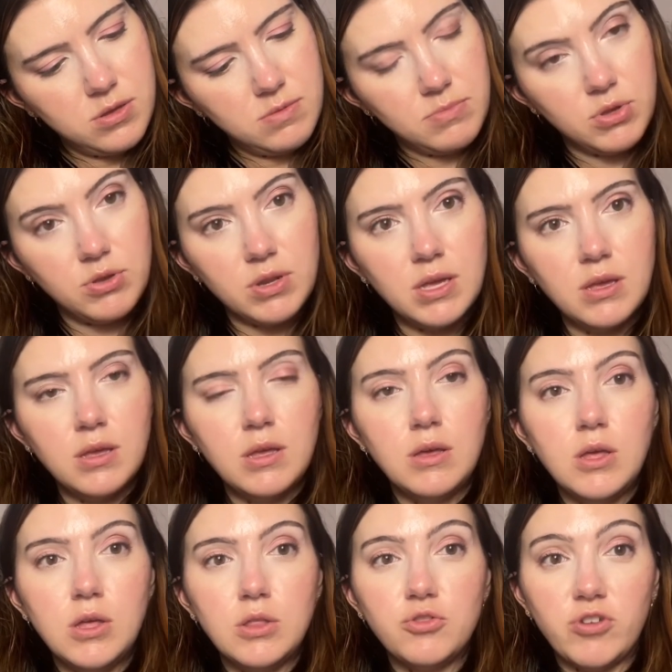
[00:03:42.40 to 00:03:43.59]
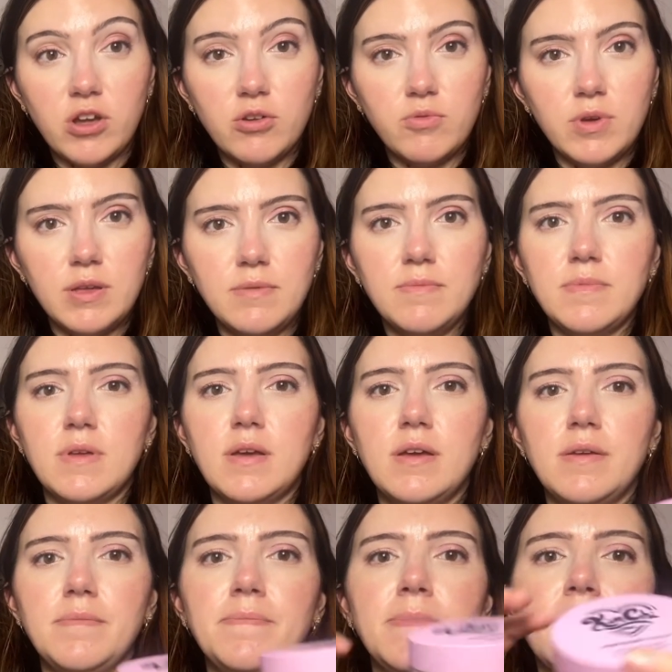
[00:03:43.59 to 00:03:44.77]
Beauty Drag Queen.
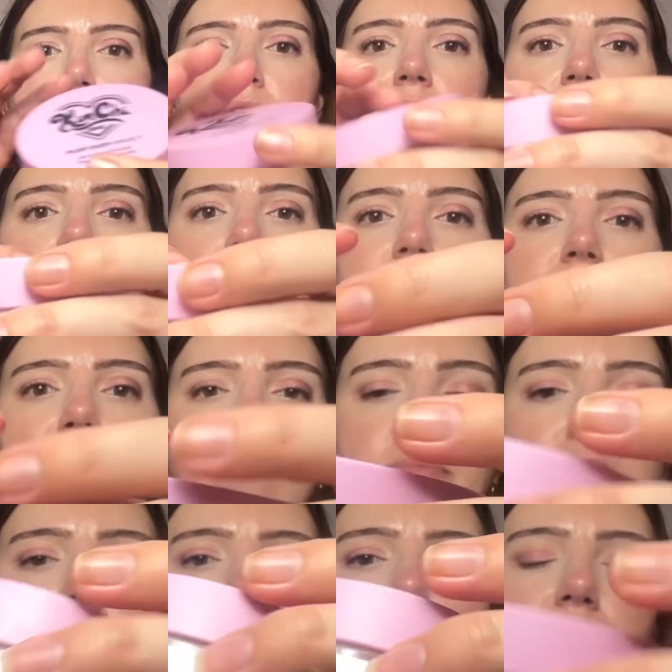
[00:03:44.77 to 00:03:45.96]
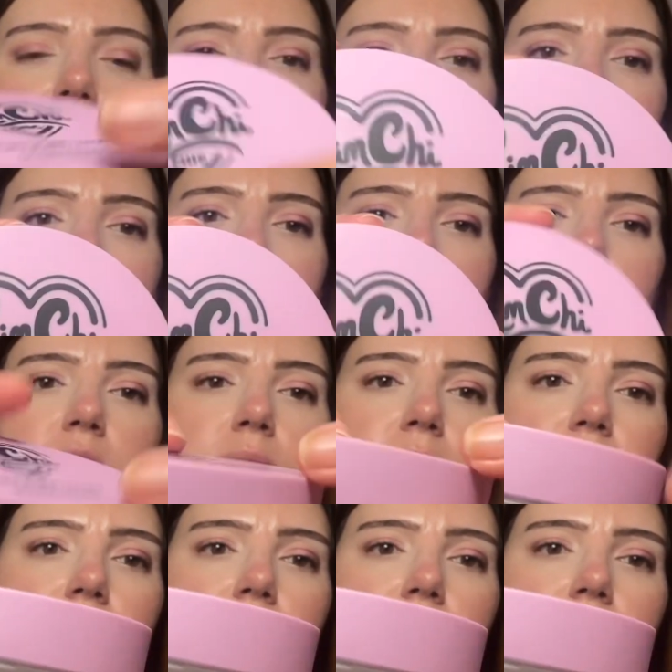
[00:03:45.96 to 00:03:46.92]
It is a powder. Look how big